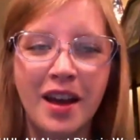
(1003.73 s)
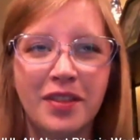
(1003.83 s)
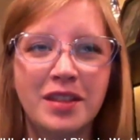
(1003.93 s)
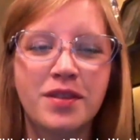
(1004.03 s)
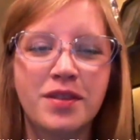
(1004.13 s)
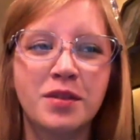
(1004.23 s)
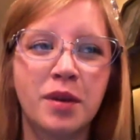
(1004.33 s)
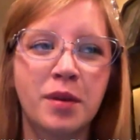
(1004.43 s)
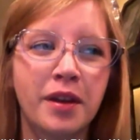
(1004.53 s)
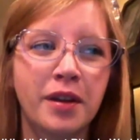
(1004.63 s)
That's
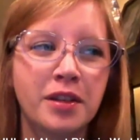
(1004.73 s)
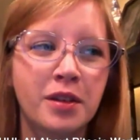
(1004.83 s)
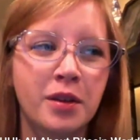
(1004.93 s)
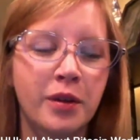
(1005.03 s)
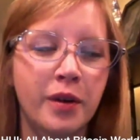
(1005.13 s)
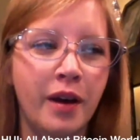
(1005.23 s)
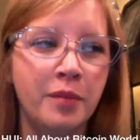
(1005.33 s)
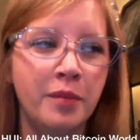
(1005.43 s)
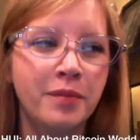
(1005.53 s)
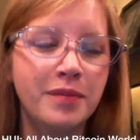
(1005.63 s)
what I'm there to do.
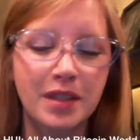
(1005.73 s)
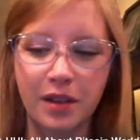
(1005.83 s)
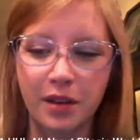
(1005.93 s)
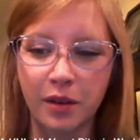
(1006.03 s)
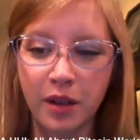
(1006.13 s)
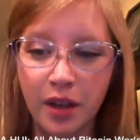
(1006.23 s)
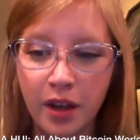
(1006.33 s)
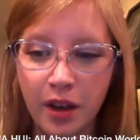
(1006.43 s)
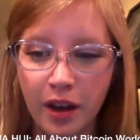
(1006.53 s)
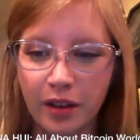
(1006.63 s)
So,
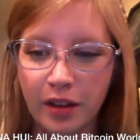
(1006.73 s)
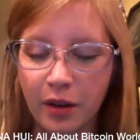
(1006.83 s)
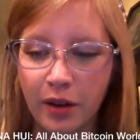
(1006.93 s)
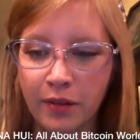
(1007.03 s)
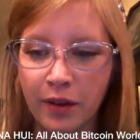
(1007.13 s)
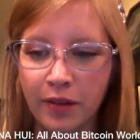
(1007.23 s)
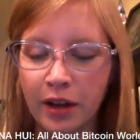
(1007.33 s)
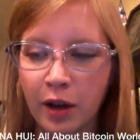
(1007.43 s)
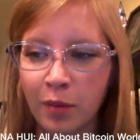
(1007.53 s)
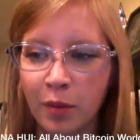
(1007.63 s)
I've
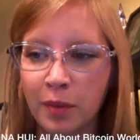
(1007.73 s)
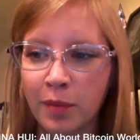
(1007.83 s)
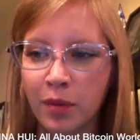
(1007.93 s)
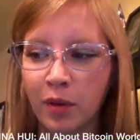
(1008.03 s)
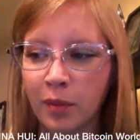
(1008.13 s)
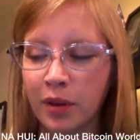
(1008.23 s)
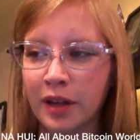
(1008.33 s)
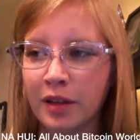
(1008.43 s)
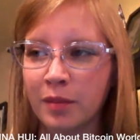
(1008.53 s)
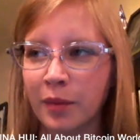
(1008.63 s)
got a couple people I'm
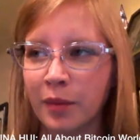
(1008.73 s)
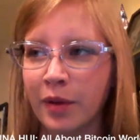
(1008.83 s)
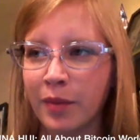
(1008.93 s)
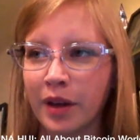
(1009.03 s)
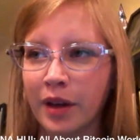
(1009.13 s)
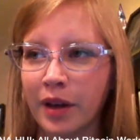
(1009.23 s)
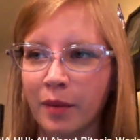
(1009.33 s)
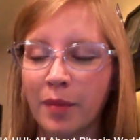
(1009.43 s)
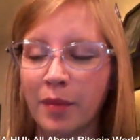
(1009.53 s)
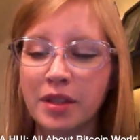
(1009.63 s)
planning to meet with, but
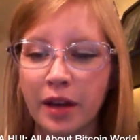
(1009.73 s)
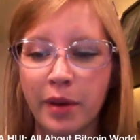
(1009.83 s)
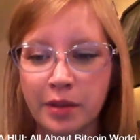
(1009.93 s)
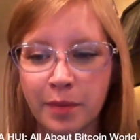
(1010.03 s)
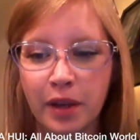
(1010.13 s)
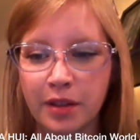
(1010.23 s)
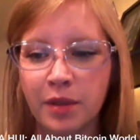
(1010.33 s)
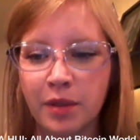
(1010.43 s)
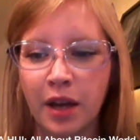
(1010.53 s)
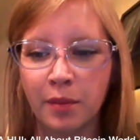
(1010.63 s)
I'm excited about spending
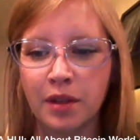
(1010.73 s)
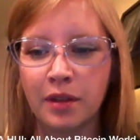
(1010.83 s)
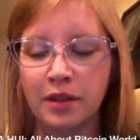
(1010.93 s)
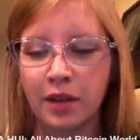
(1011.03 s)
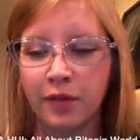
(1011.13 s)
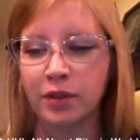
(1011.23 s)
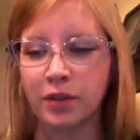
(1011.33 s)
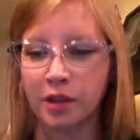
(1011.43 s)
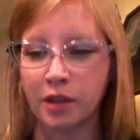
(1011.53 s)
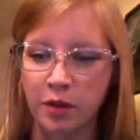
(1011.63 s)
some time in San
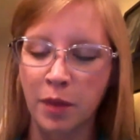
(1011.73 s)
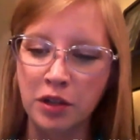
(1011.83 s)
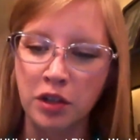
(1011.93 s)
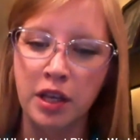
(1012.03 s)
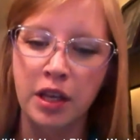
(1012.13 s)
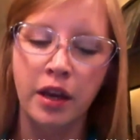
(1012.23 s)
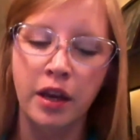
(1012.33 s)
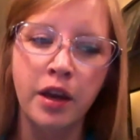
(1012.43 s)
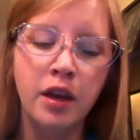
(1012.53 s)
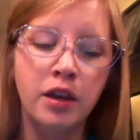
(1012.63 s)
Francisco,
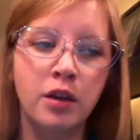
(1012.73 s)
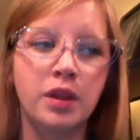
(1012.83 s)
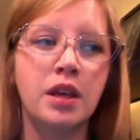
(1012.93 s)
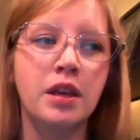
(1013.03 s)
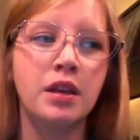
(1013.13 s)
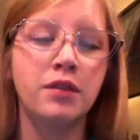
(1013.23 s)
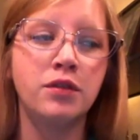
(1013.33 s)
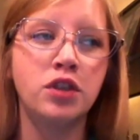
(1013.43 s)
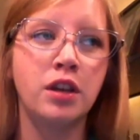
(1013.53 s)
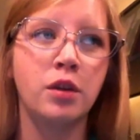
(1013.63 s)
especially at the end of
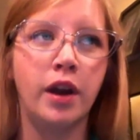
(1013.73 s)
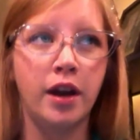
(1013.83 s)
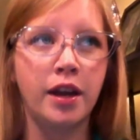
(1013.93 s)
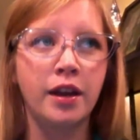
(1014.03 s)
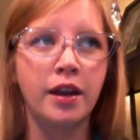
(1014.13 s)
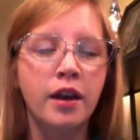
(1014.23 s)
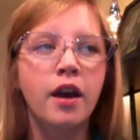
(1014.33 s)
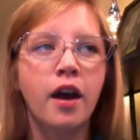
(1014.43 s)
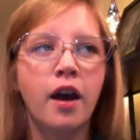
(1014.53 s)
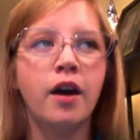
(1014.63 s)
January,
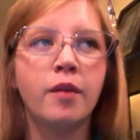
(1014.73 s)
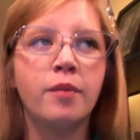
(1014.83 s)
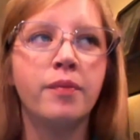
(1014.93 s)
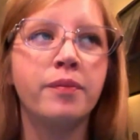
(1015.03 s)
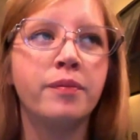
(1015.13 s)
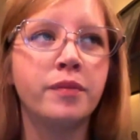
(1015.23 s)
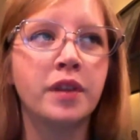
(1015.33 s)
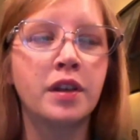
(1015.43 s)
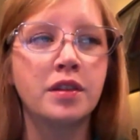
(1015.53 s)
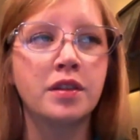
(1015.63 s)

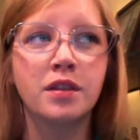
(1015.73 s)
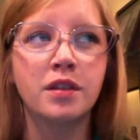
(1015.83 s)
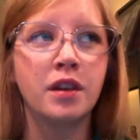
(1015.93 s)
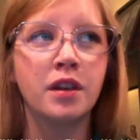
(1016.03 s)
because